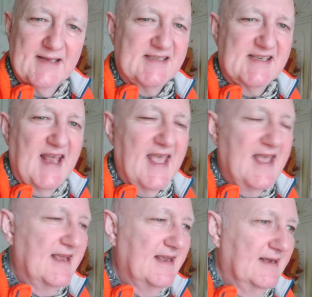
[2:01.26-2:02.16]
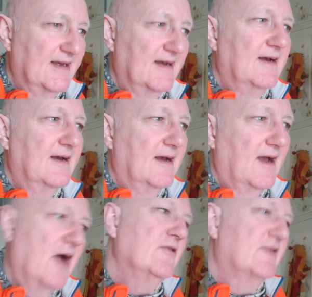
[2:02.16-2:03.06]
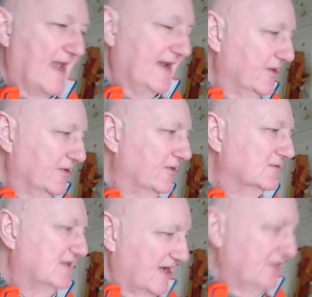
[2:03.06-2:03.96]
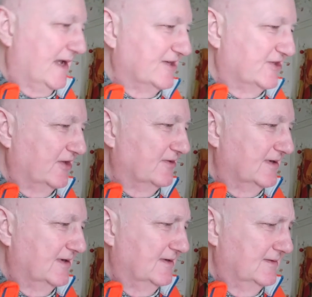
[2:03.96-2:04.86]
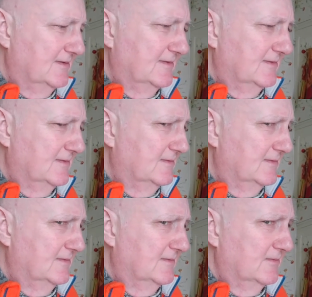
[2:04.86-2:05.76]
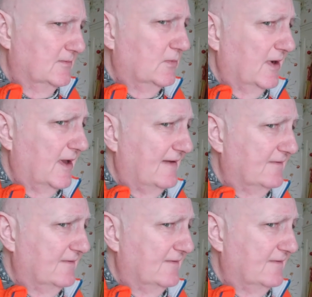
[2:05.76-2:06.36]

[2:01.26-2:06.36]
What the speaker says: and say, okay, Google, tell me a joke. One I